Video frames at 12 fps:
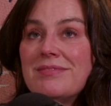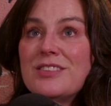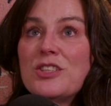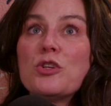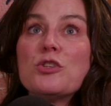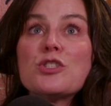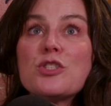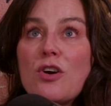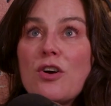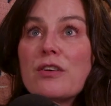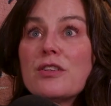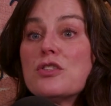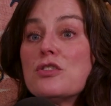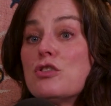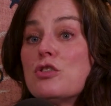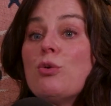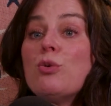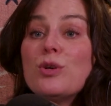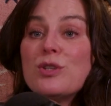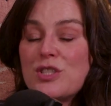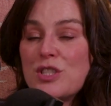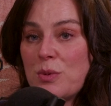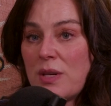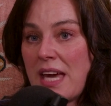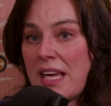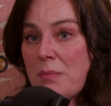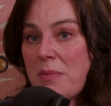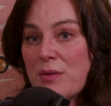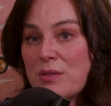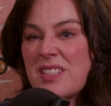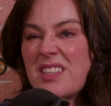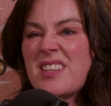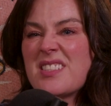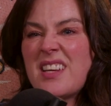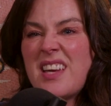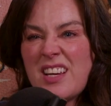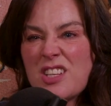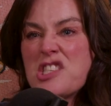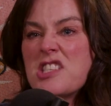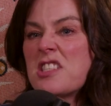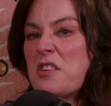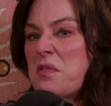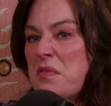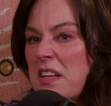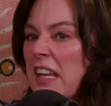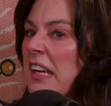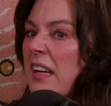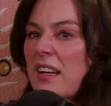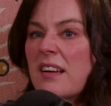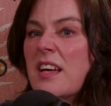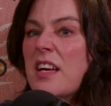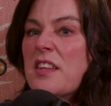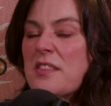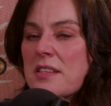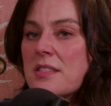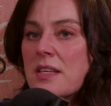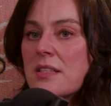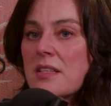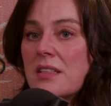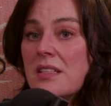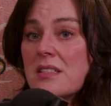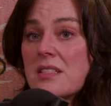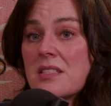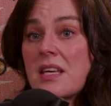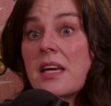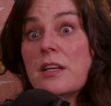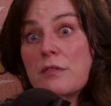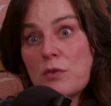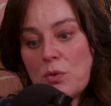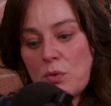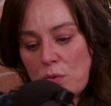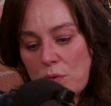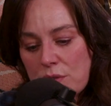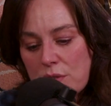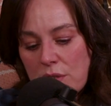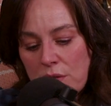could start talking to you again about it? Because I actually still feel like there's things I need to say. And of course, you